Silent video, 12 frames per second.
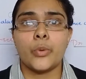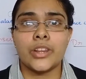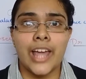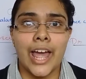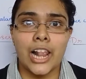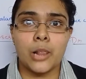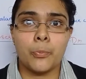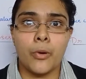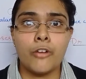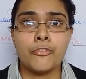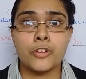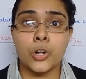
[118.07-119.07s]
with the help
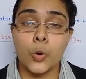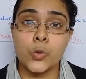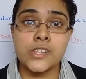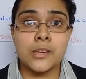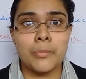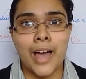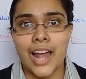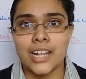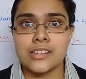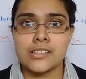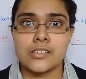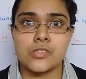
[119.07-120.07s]
of closing
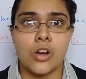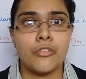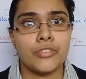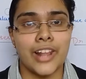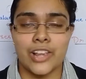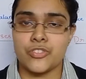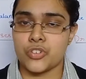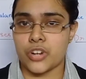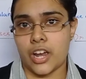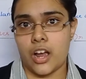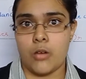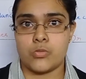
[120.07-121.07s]
balances of ledger
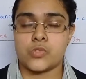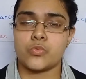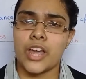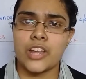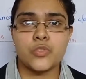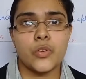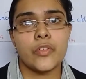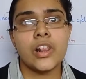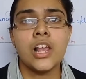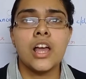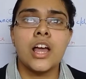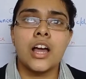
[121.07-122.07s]
accounts that we
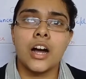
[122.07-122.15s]
will